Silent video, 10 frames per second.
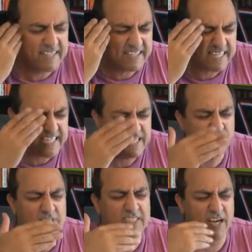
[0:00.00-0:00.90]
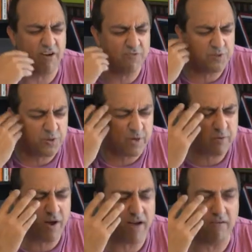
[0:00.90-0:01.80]
see yourself doing
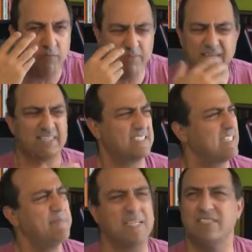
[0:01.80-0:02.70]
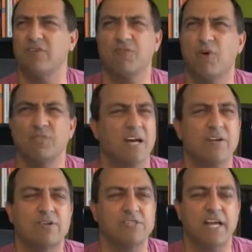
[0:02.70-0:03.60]
well. What do you mean, see myself, coach? I don't
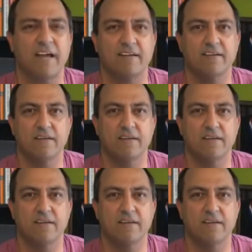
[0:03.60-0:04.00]
understand.